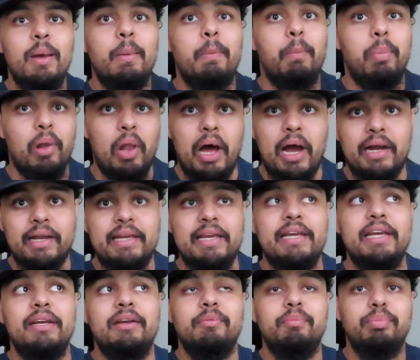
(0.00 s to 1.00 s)

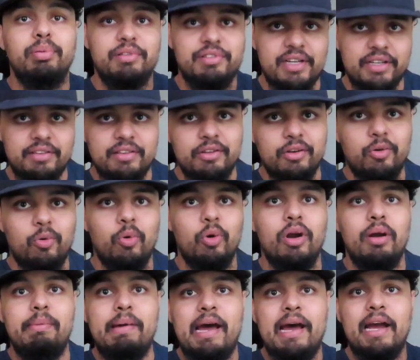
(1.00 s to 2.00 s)
blocking, protecting the
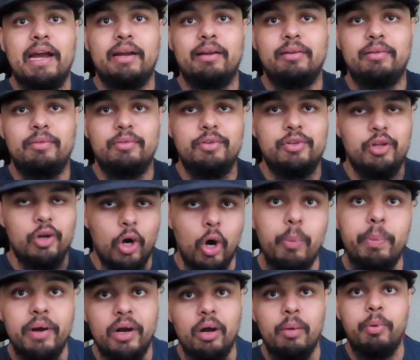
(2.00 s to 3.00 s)
quarterback, you know,
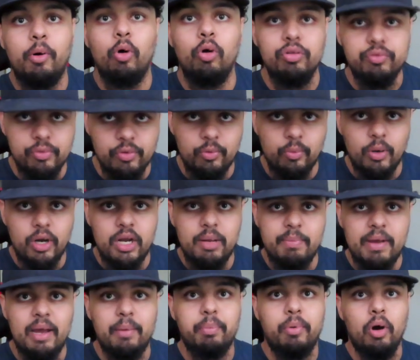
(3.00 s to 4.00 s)
opening up holes for the running
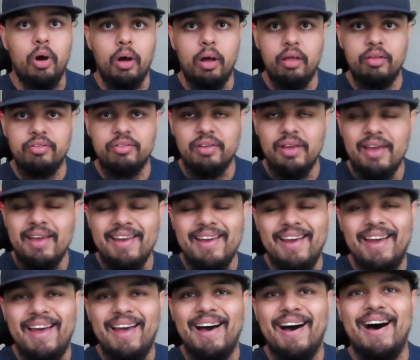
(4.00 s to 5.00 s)
back, pause.
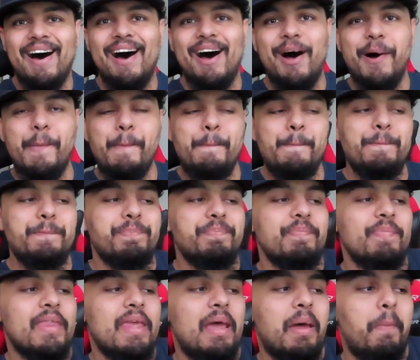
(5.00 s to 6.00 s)

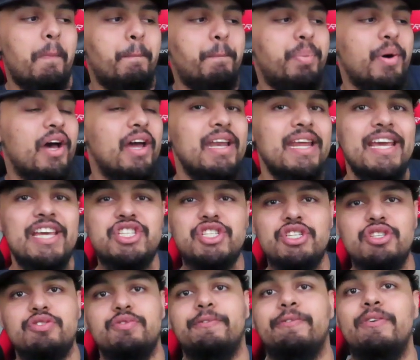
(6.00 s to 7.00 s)
But it's
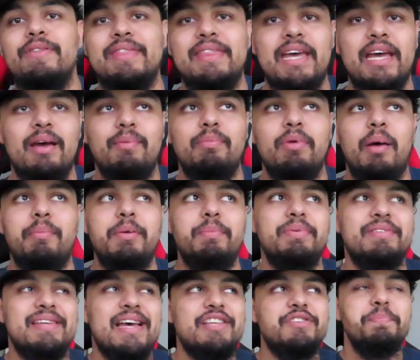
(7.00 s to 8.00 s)
just for them. I mean,
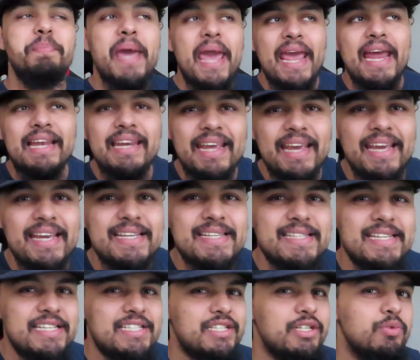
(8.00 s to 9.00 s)
besides pancakes,
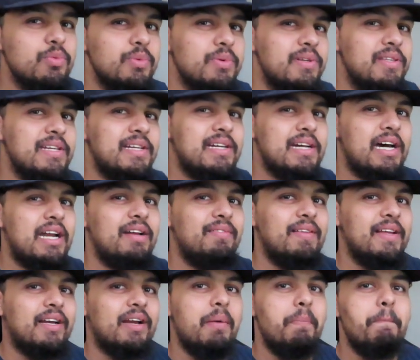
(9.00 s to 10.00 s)
is there really kind of
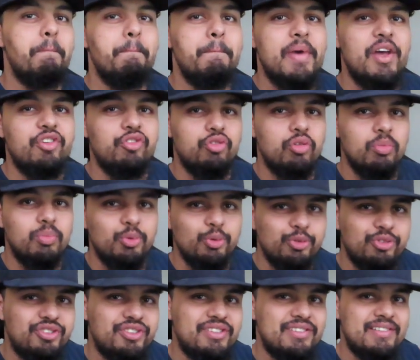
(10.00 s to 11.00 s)
like a measurable
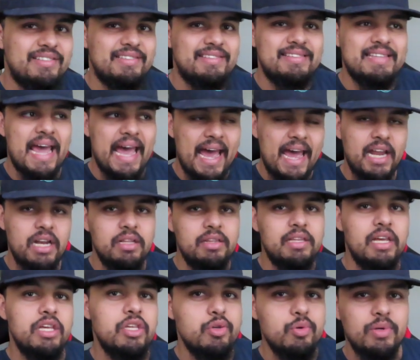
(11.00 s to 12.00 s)
stat
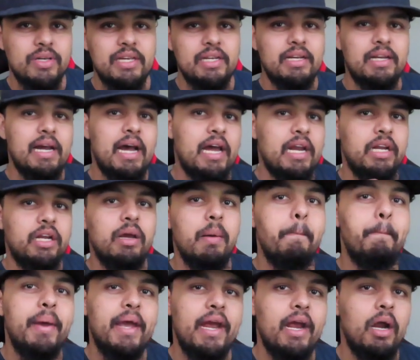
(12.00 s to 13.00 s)
that you can kind of
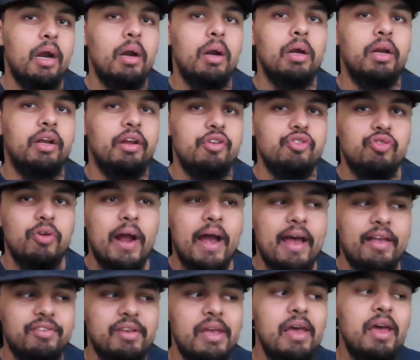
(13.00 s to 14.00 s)
compare and
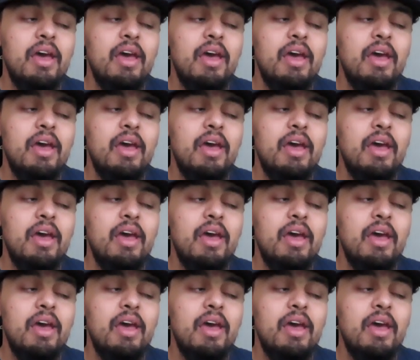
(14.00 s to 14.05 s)
contrast?